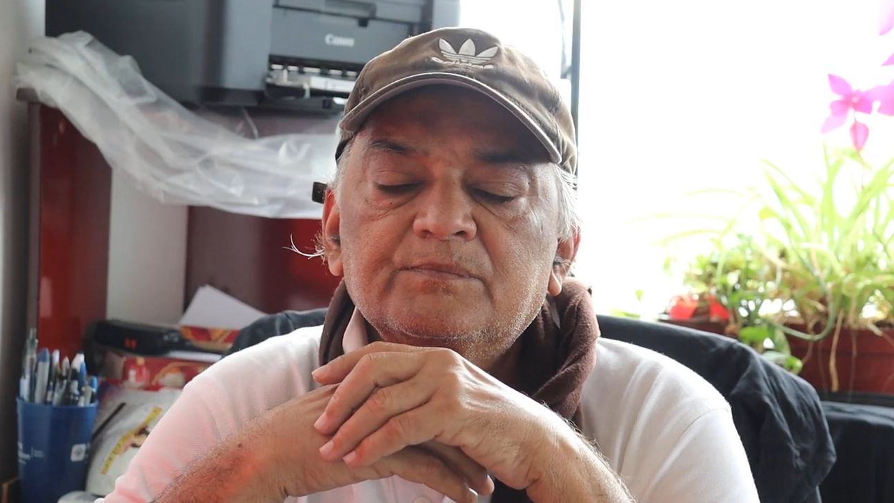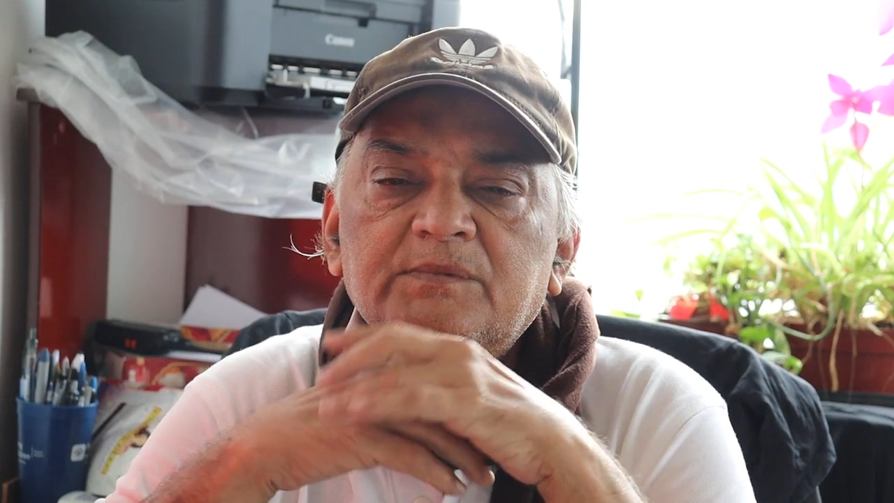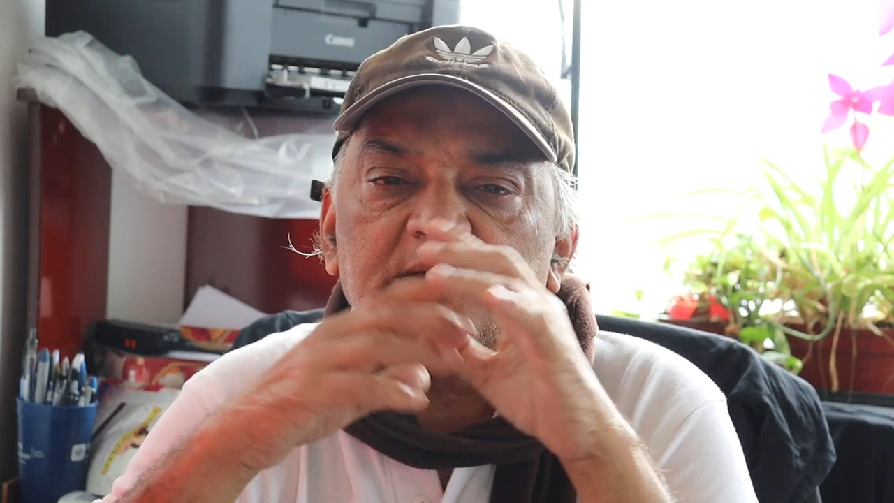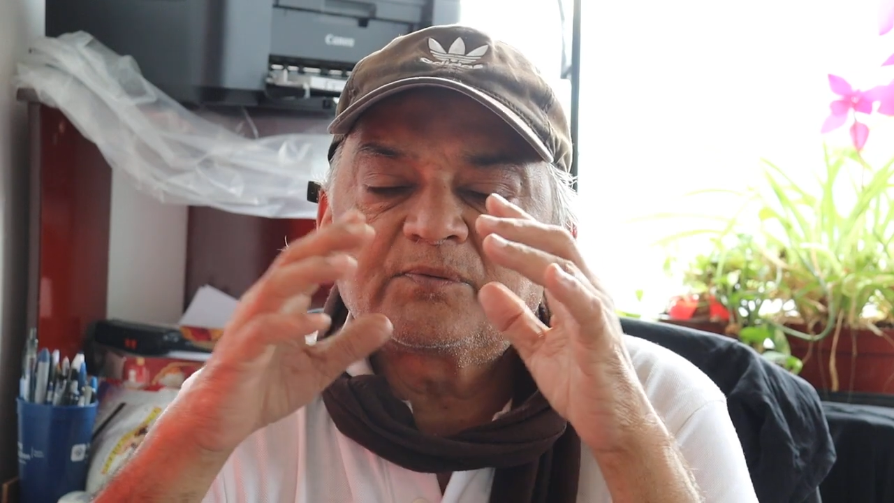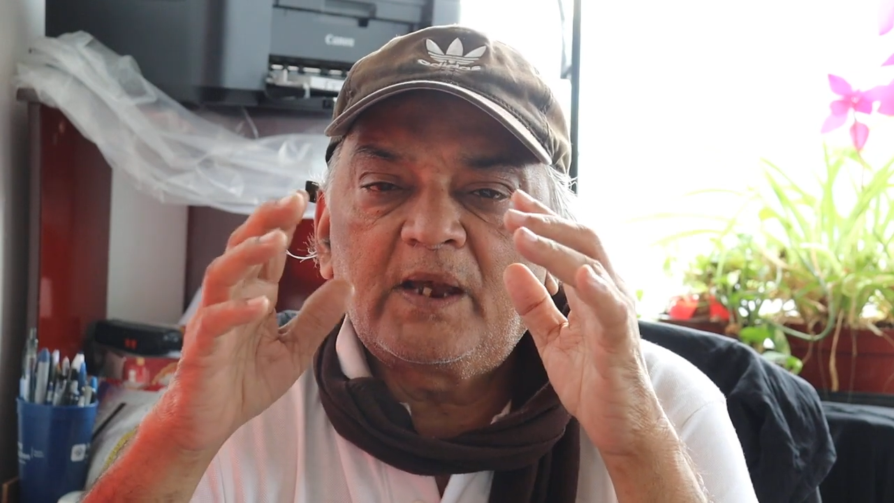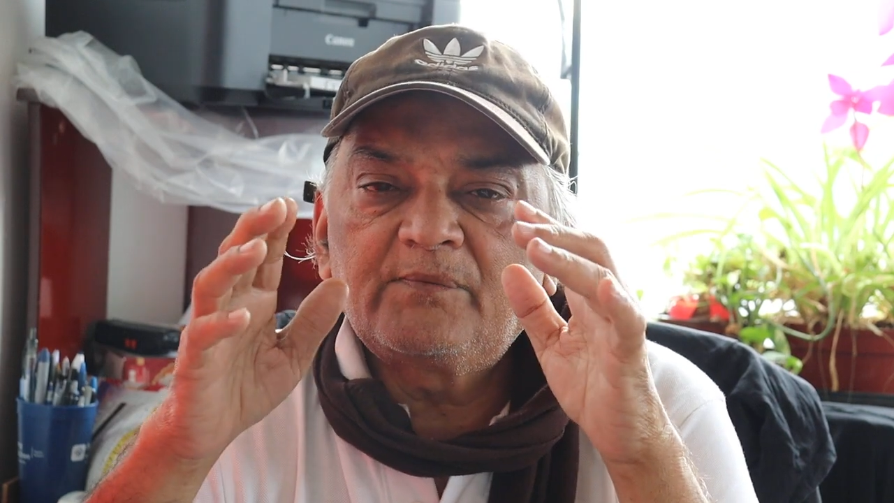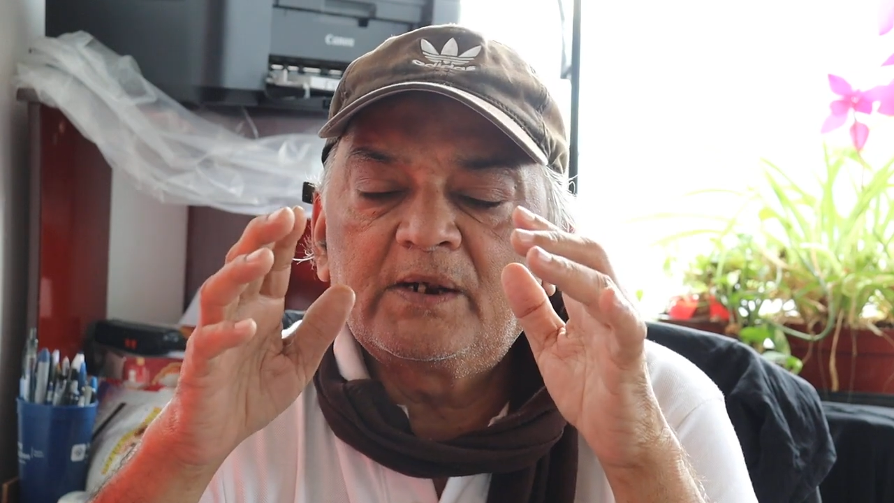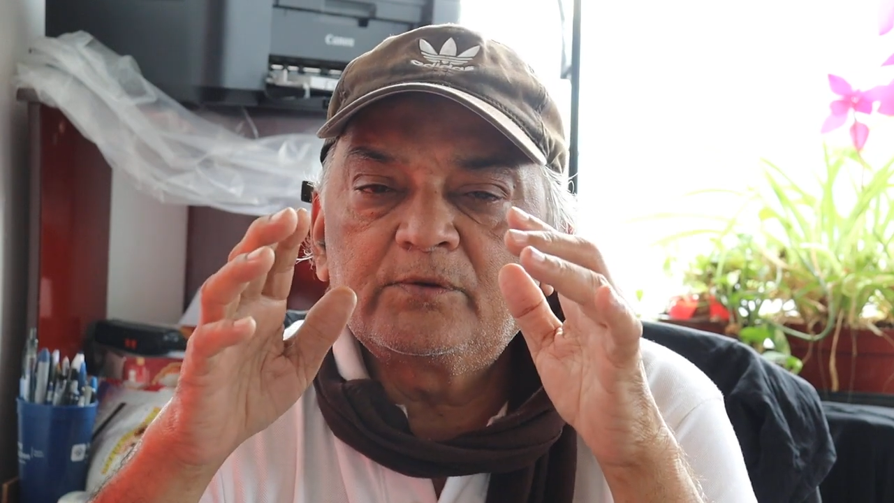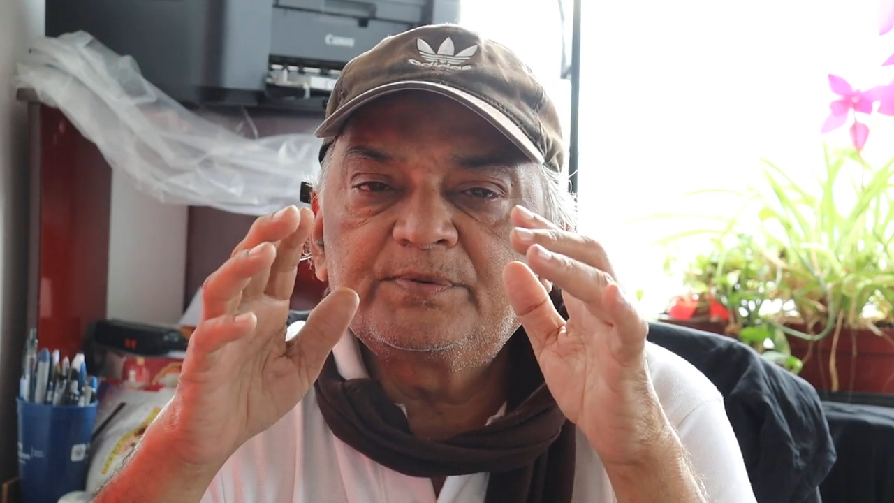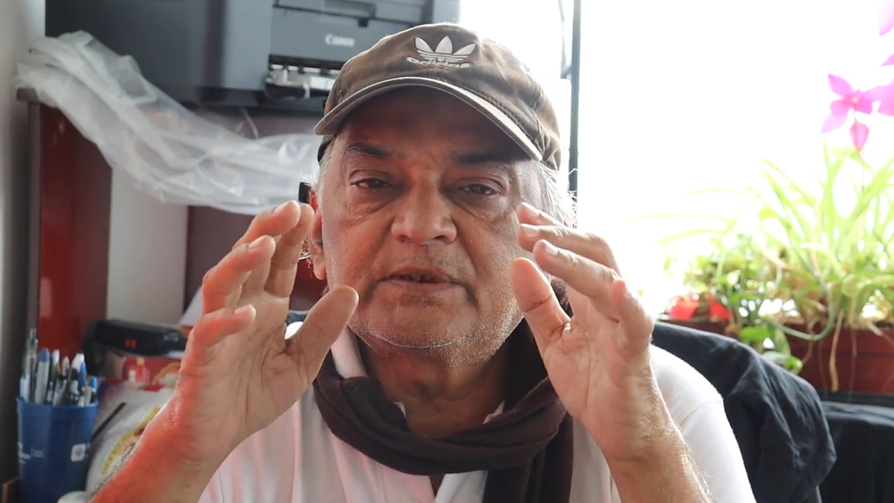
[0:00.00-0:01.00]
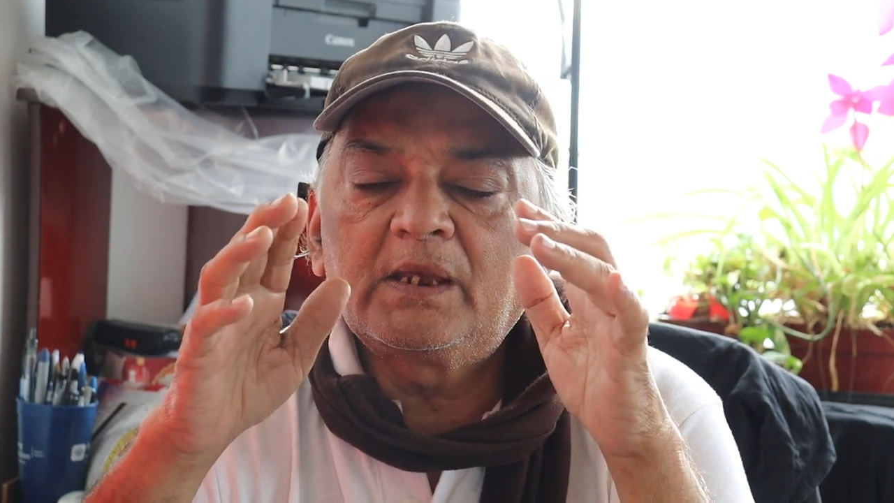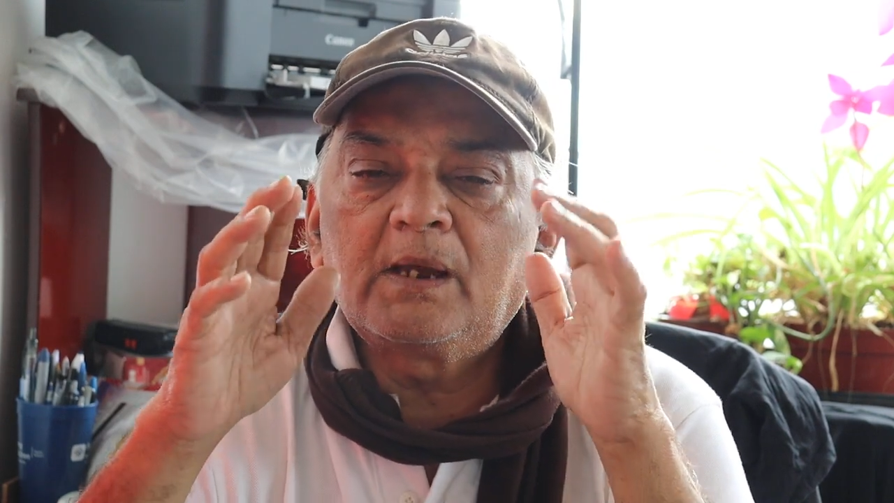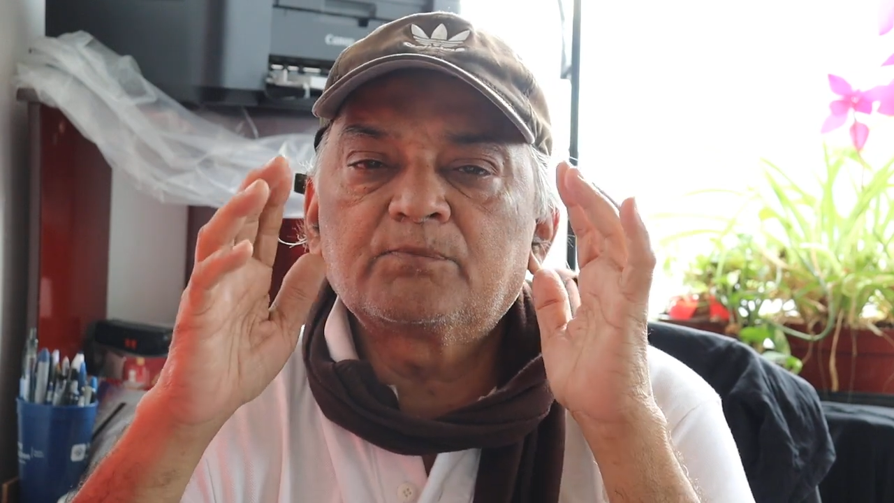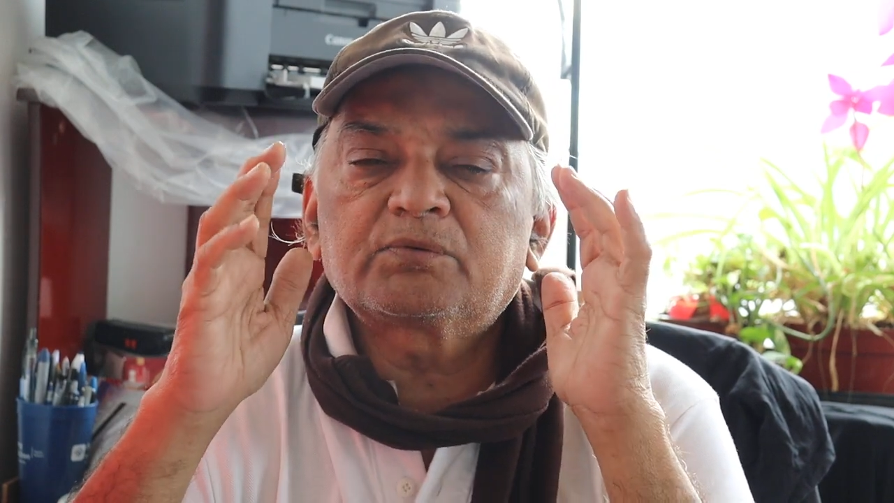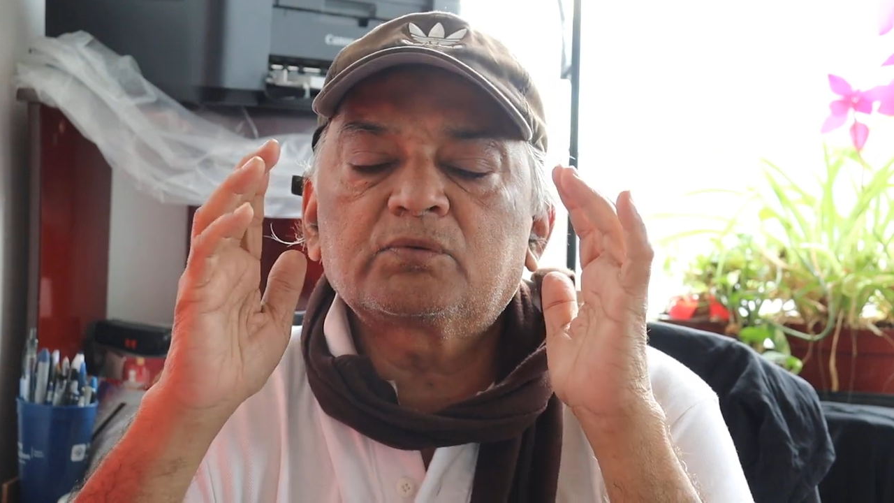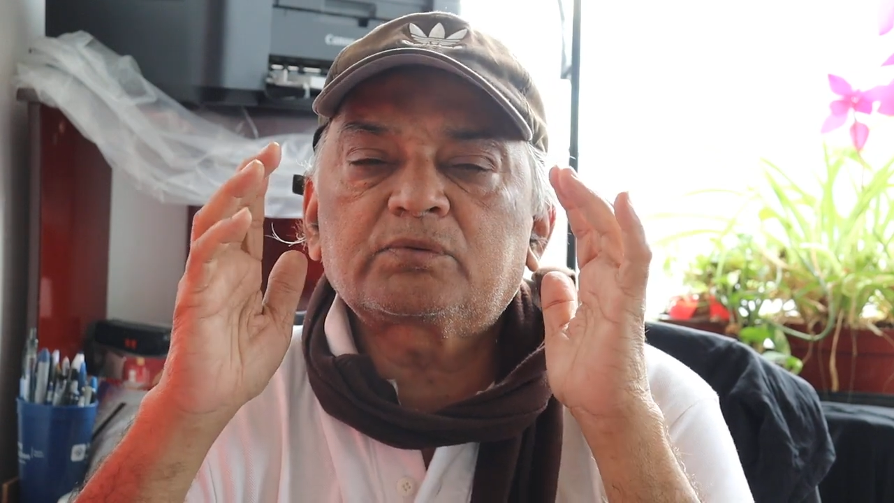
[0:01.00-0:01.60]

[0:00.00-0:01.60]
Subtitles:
That's why I want to say, I'm